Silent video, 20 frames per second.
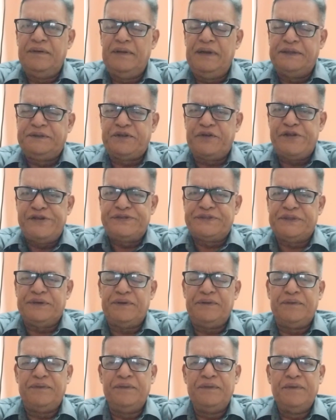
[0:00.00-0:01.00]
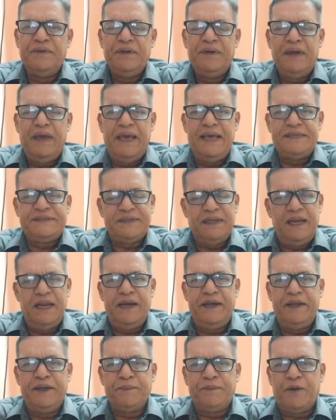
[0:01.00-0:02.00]
literature as
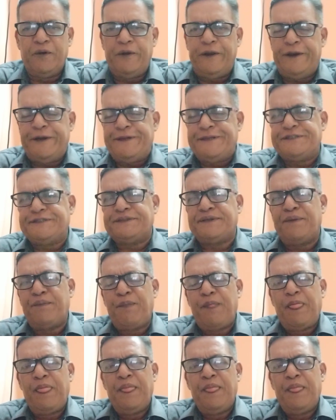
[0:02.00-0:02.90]
leading poets.